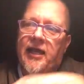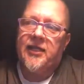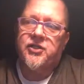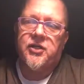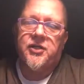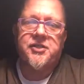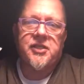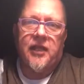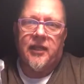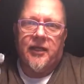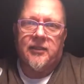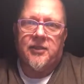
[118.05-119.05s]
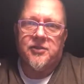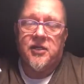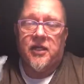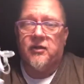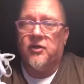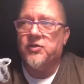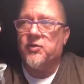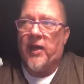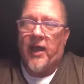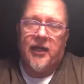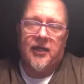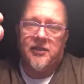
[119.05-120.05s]
and it's going to stay like this. I could also
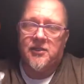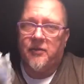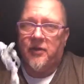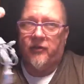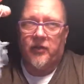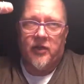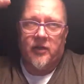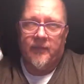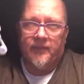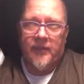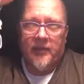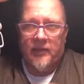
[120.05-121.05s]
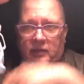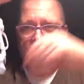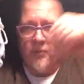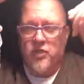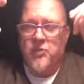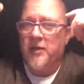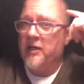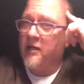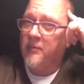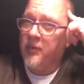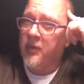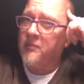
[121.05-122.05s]
hang it on something if you had a push pin
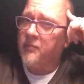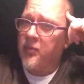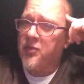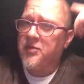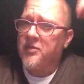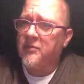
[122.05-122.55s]
on a bulletin board or